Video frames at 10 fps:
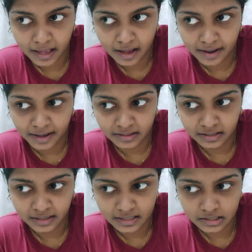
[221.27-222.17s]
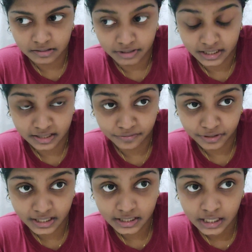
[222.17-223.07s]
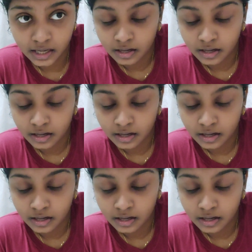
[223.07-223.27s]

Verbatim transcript: and I think that's the reason for this